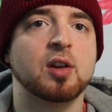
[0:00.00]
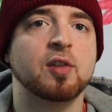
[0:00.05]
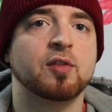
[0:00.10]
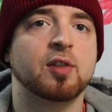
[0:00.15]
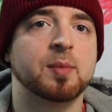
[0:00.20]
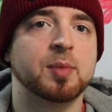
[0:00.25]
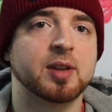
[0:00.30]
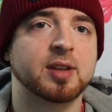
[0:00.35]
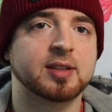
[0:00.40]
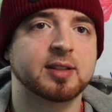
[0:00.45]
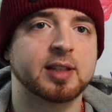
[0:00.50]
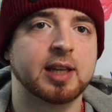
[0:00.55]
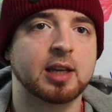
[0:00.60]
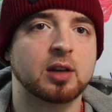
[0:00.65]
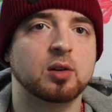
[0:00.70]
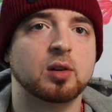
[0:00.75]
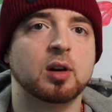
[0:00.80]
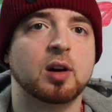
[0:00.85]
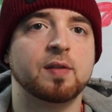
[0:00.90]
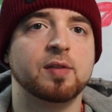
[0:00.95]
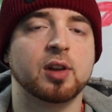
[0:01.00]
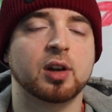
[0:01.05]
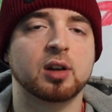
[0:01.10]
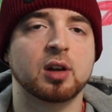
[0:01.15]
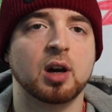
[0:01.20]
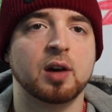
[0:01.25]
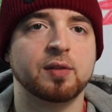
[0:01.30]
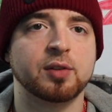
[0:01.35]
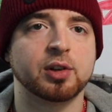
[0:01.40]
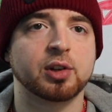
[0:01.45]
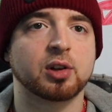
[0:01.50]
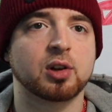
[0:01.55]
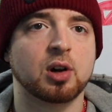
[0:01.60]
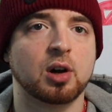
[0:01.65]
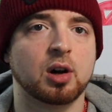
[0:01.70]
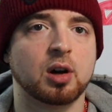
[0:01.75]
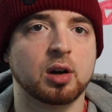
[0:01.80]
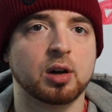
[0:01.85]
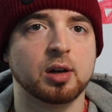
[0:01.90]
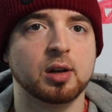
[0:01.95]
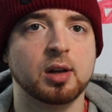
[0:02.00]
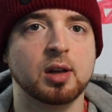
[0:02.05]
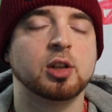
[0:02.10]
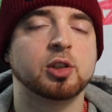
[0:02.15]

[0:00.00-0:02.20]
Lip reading: from the sale of the covered call,